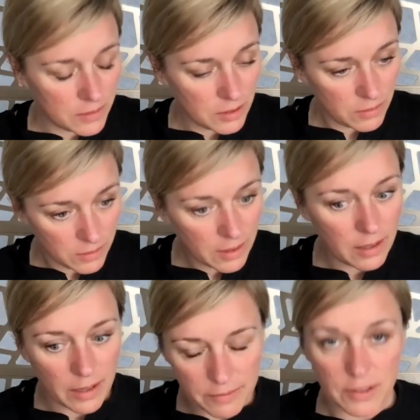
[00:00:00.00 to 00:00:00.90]
to look
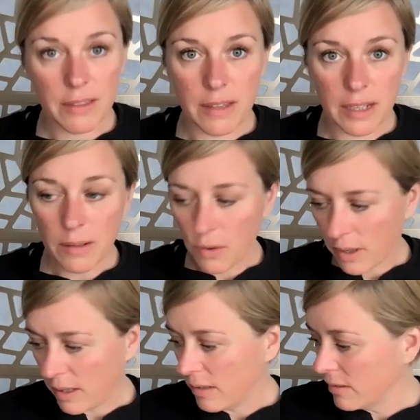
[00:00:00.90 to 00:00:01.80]
at everything,
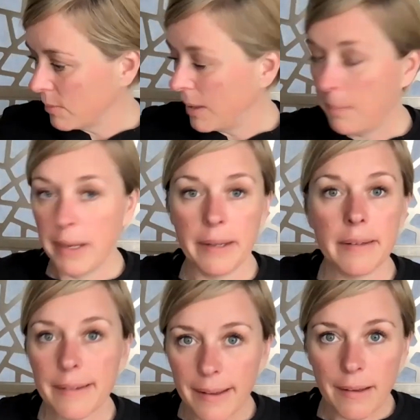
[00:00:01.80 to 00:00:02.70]
okay, here's my
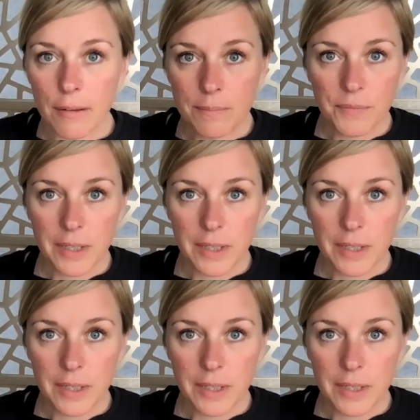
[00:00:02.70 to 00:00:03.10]
bank account,